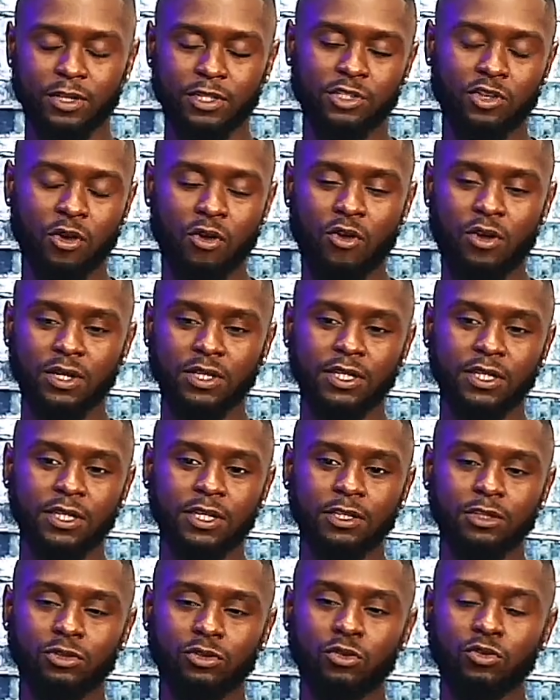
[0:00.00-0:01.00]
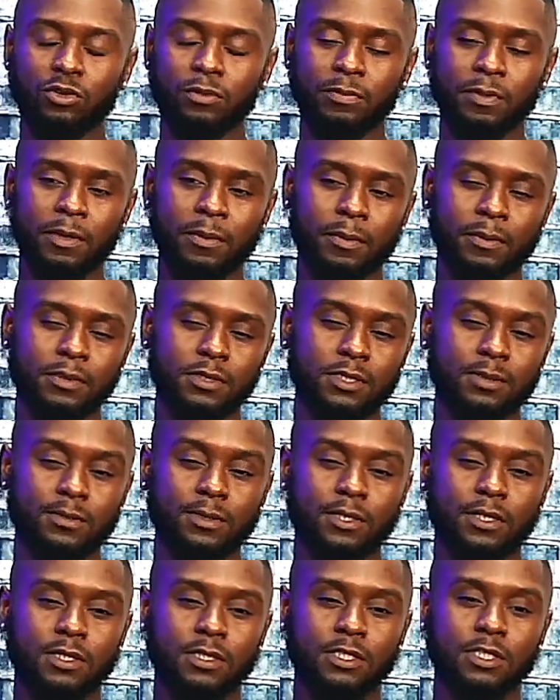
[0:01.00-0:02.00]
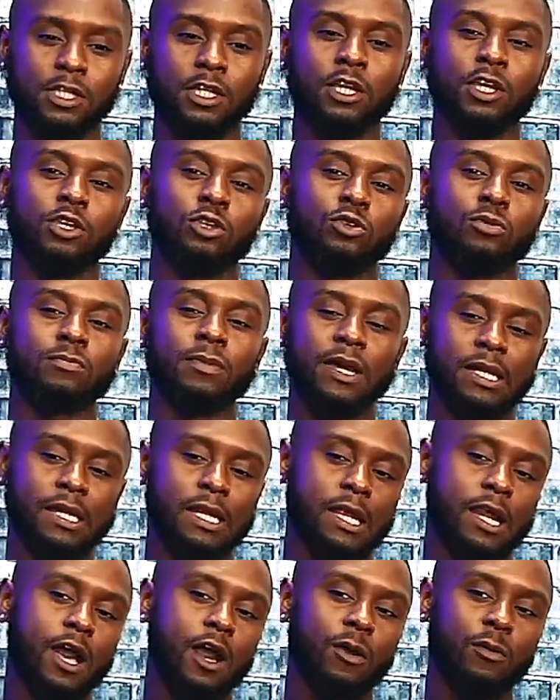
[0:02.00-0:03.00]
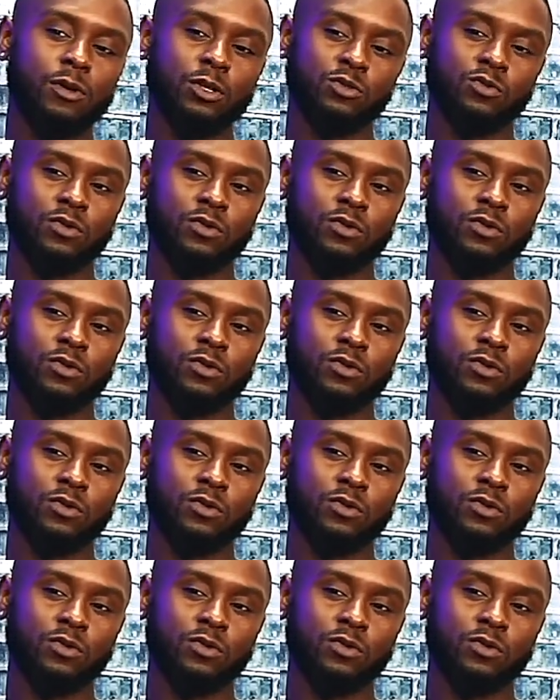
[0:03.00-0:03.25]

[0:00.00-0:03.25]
it's hard to get through to people just because you might not always